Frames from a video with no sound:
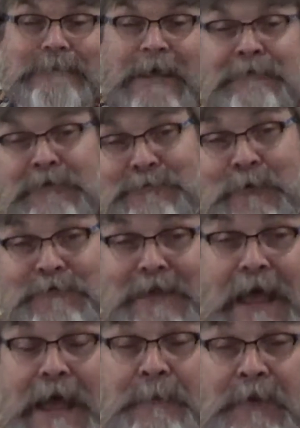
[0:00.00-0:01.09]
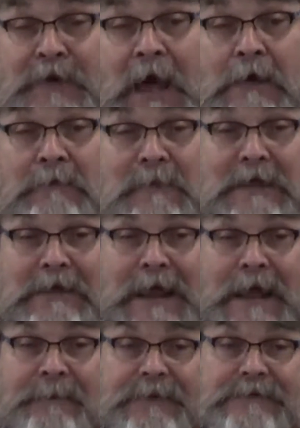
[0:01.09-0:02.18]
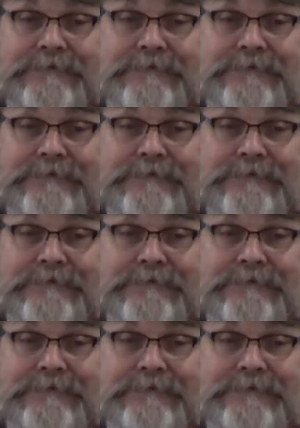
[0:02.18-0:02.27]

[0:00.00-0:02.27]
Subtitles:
If it's supposed to happen, God will make it happen.